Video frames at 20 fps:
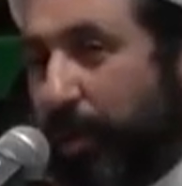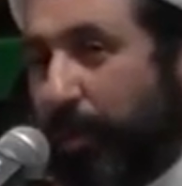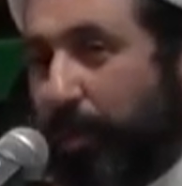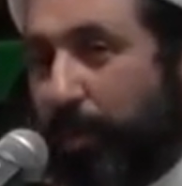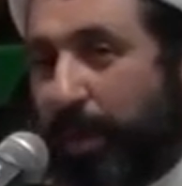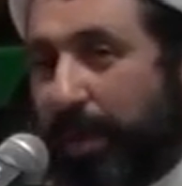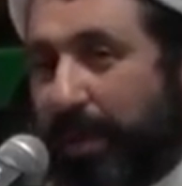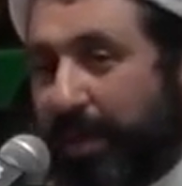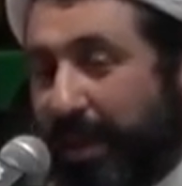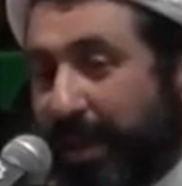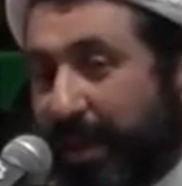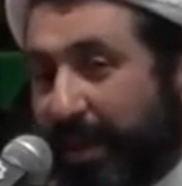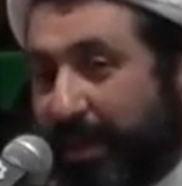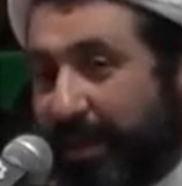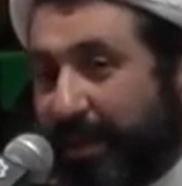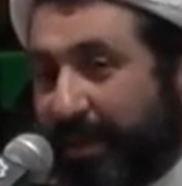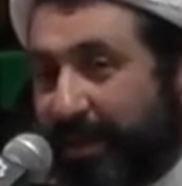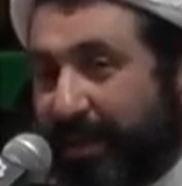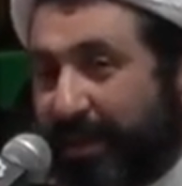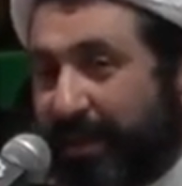But
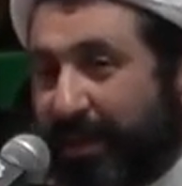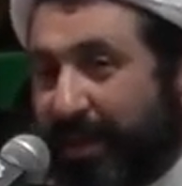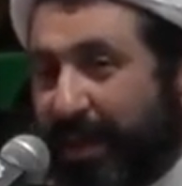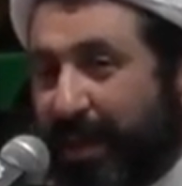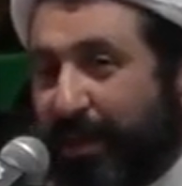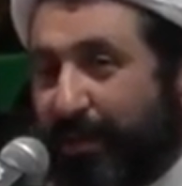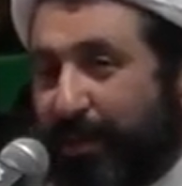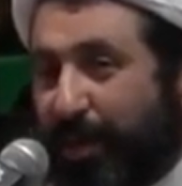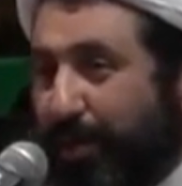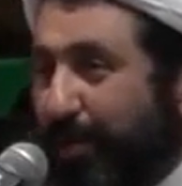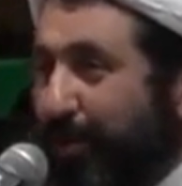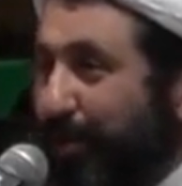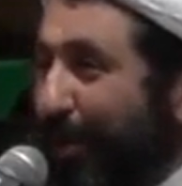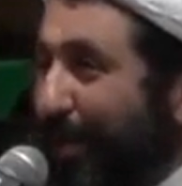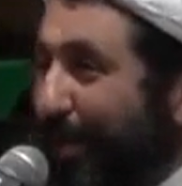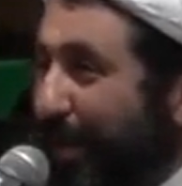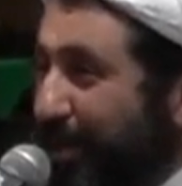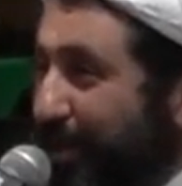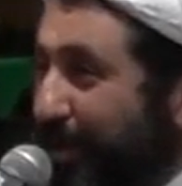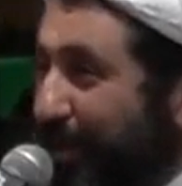then he was
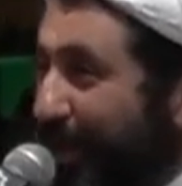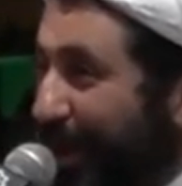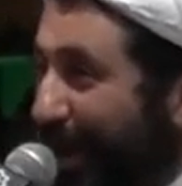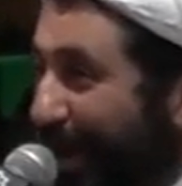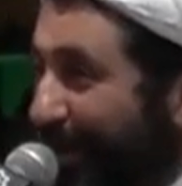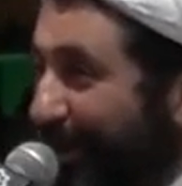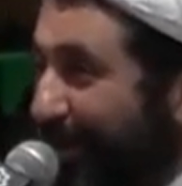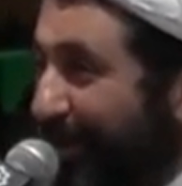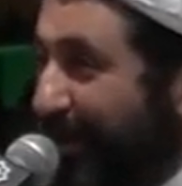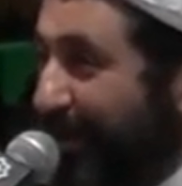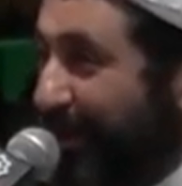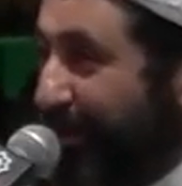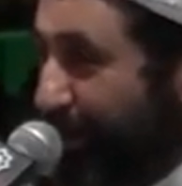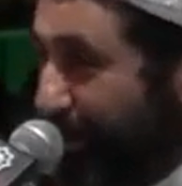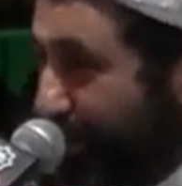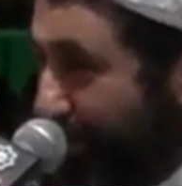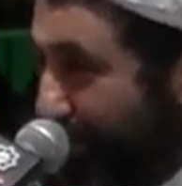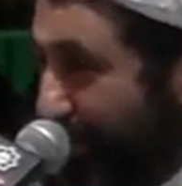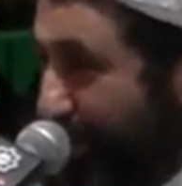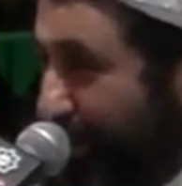so much loving to
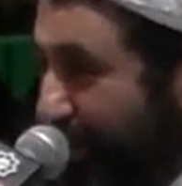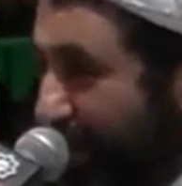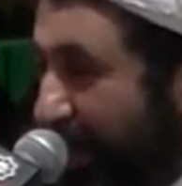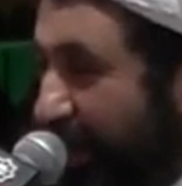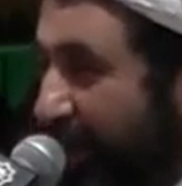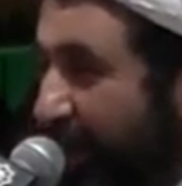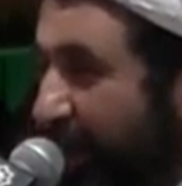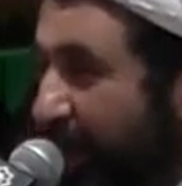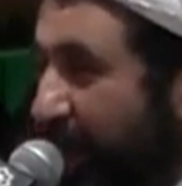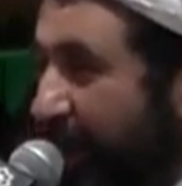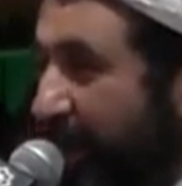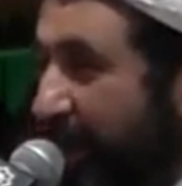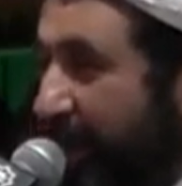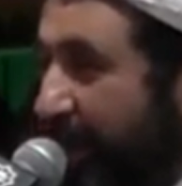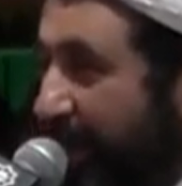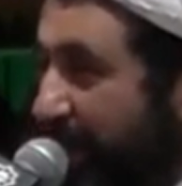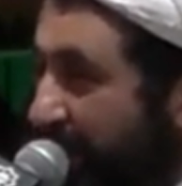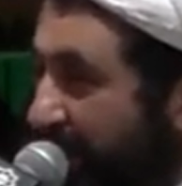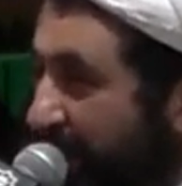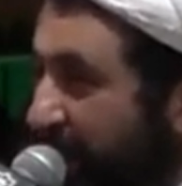talk to Allah,
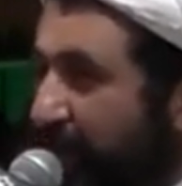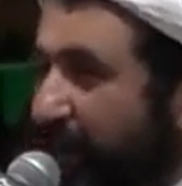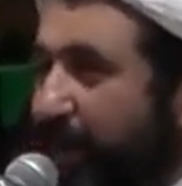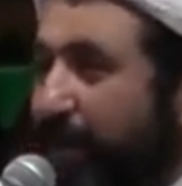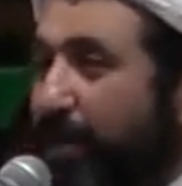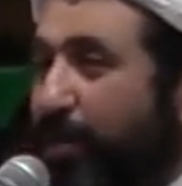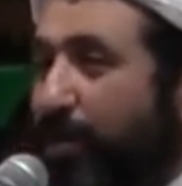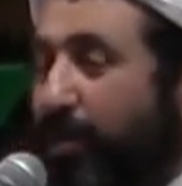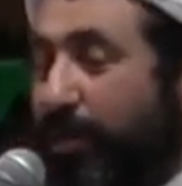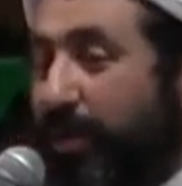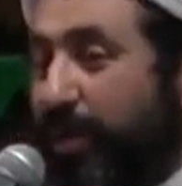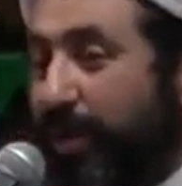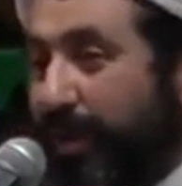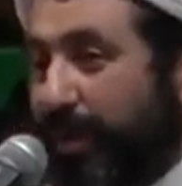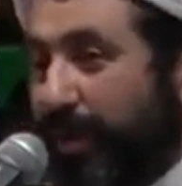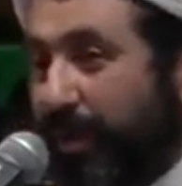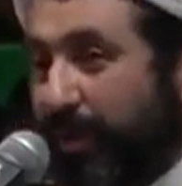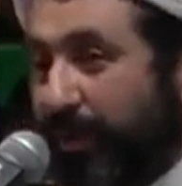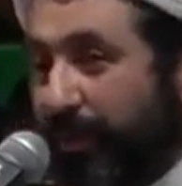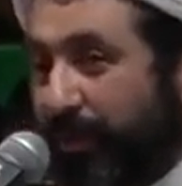he continued,
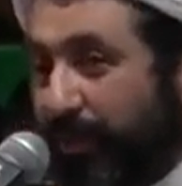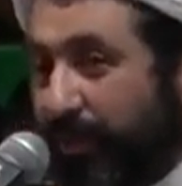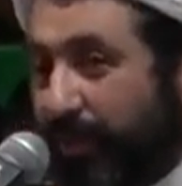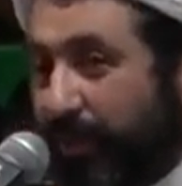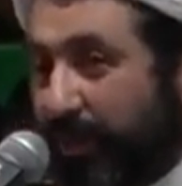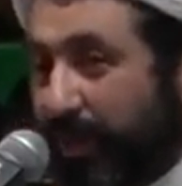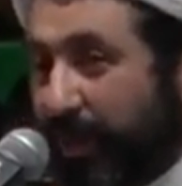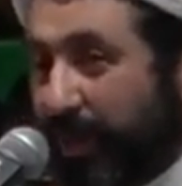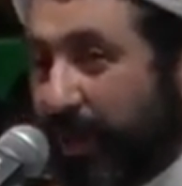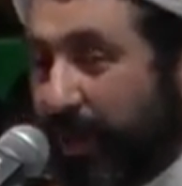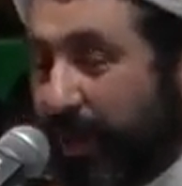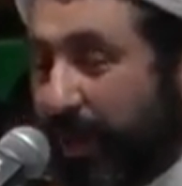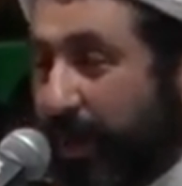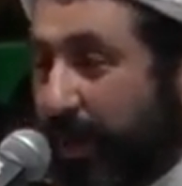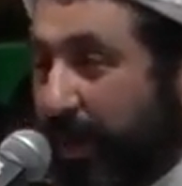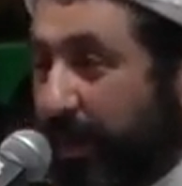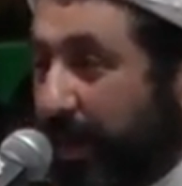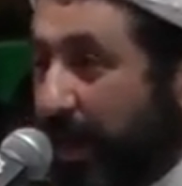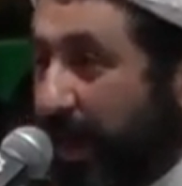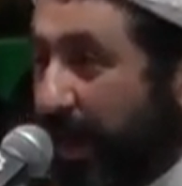
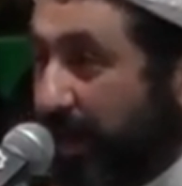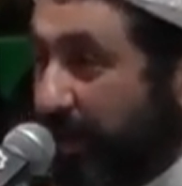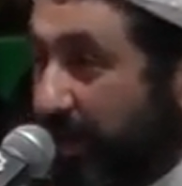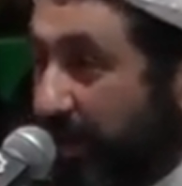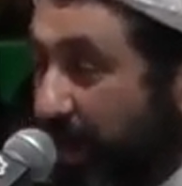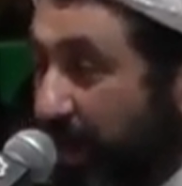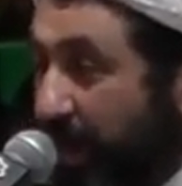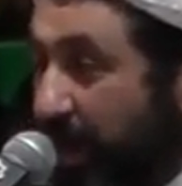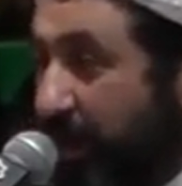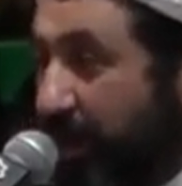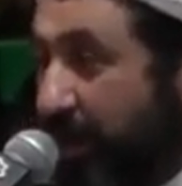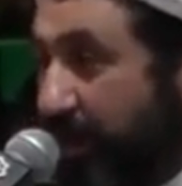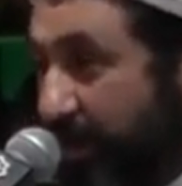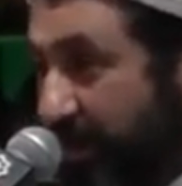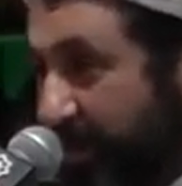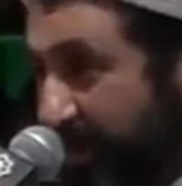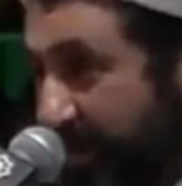Ya asai,